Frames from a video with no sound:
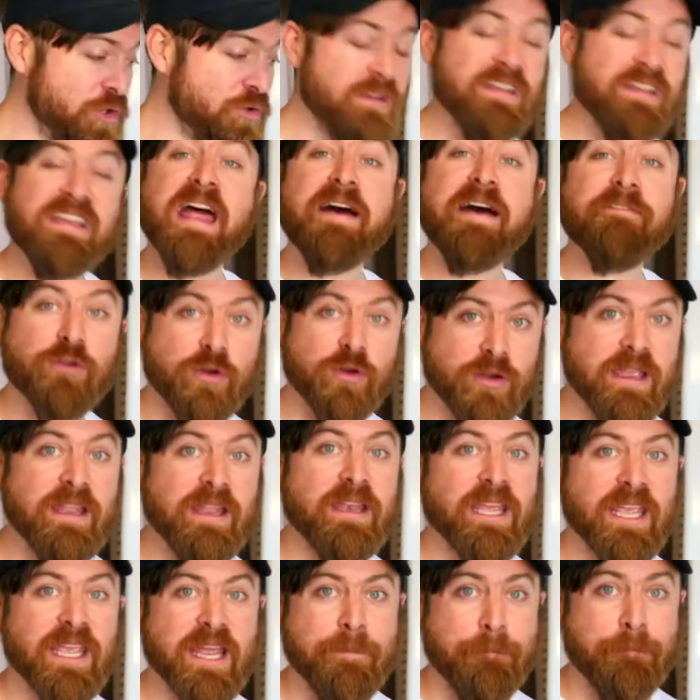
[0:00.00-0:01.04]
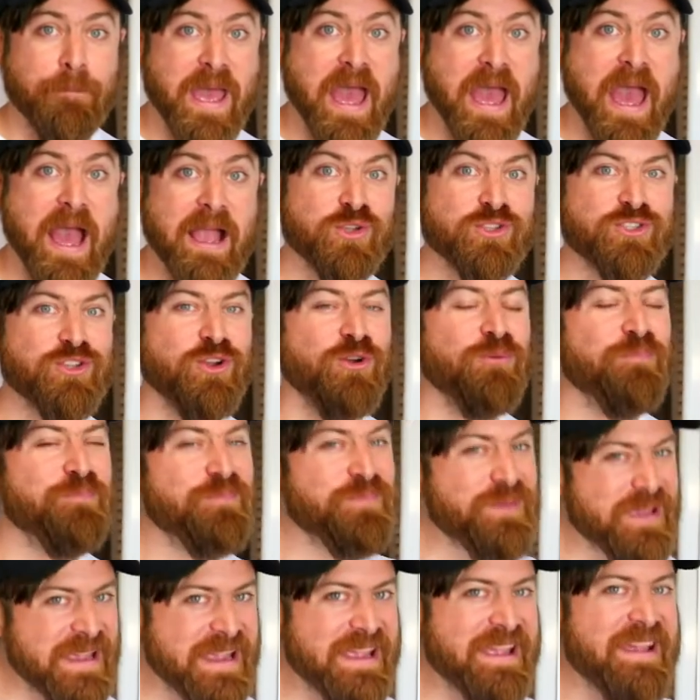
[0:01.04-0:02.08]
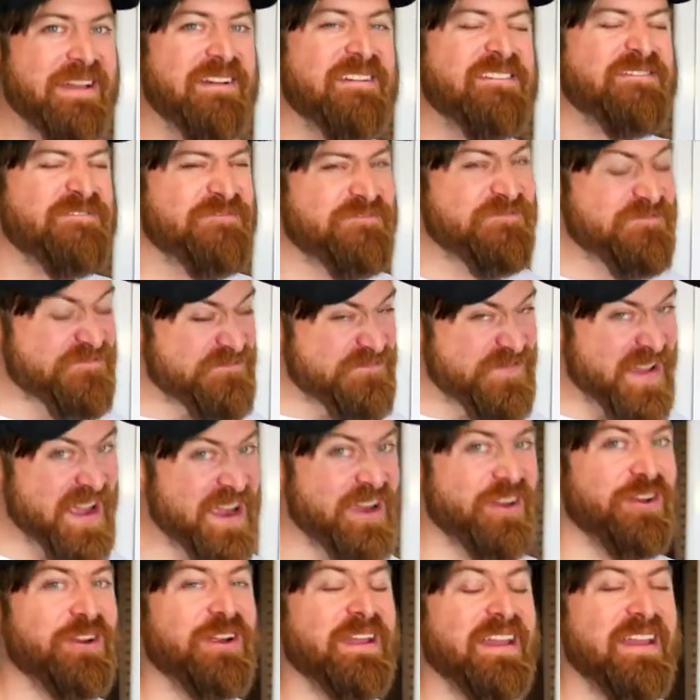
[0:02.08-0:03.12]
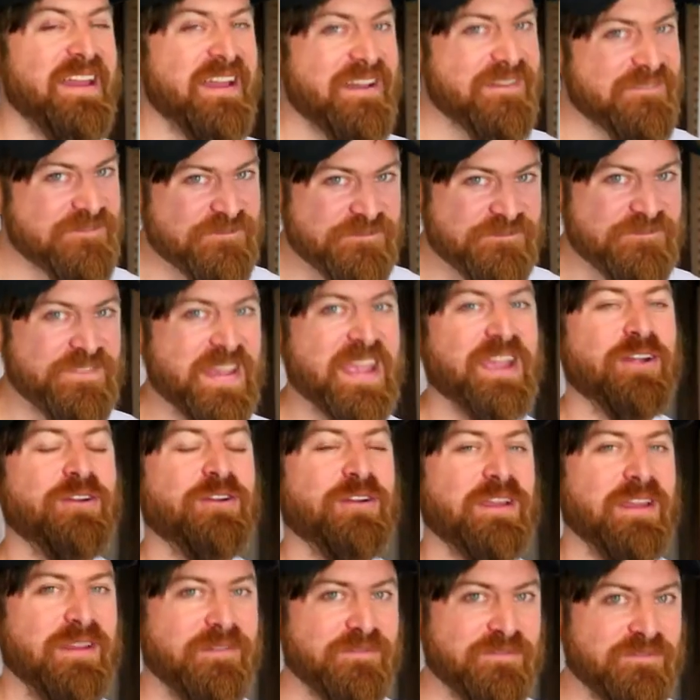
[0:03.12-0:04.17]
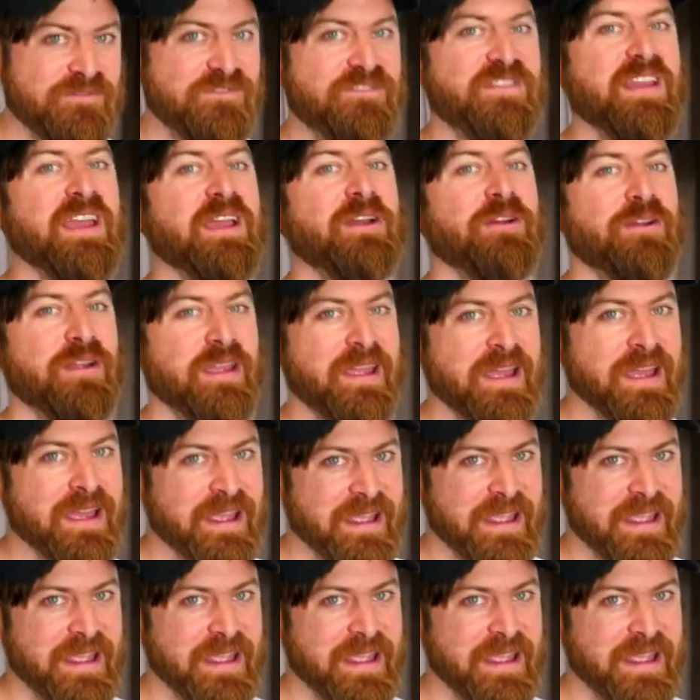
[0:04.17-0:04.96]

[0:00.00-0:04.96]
You're never getting it back. So be very, very, very